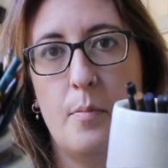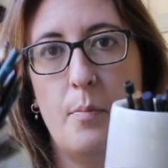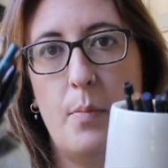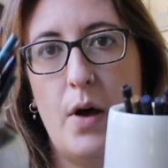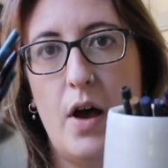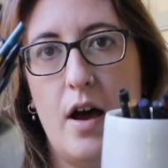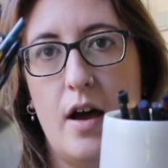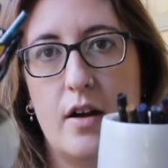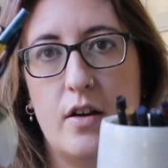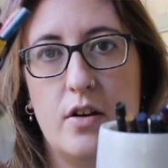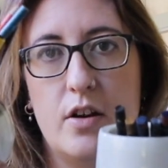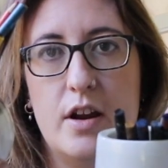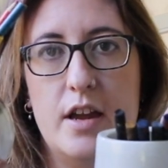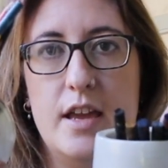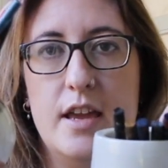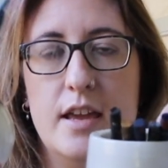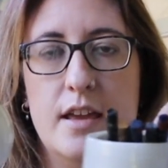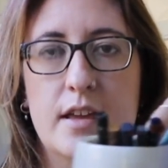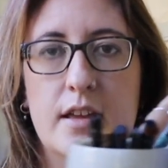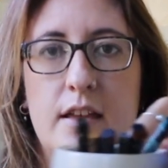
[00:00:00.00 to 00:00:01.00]

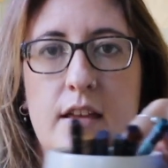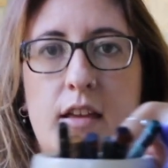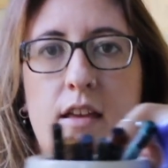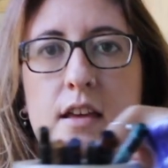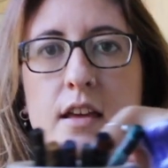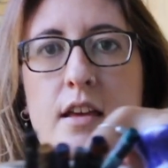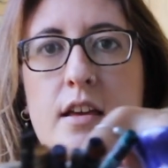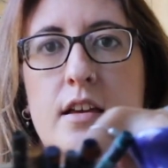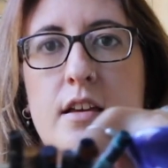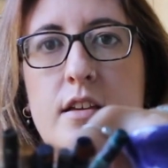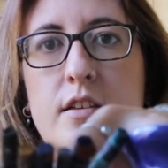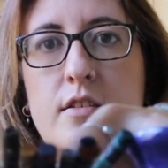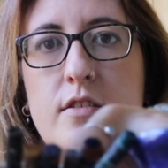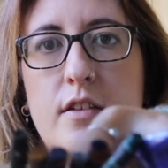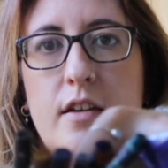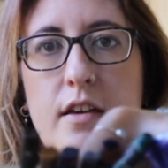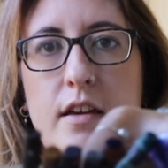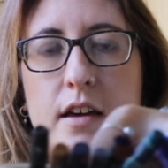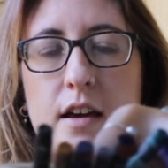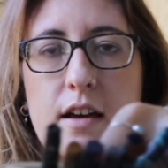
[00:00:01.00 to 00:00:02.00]
pottery. You
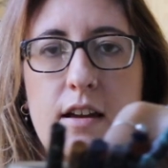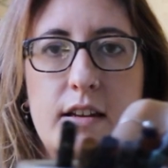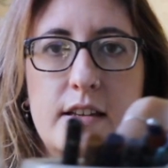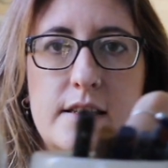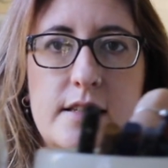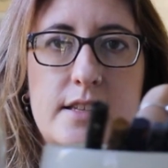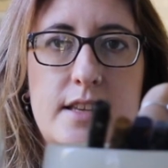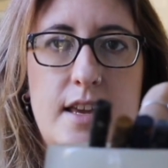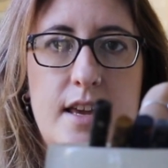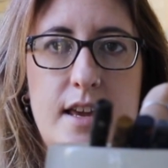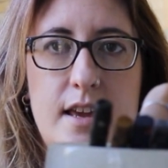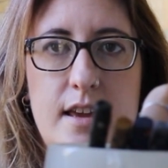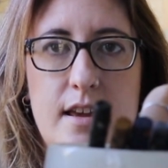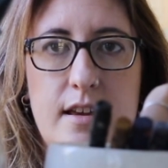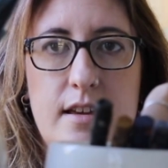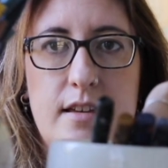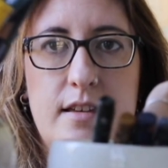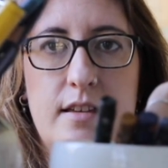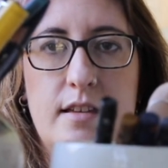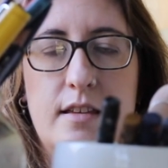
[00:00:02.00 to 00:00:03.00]
can kind of see,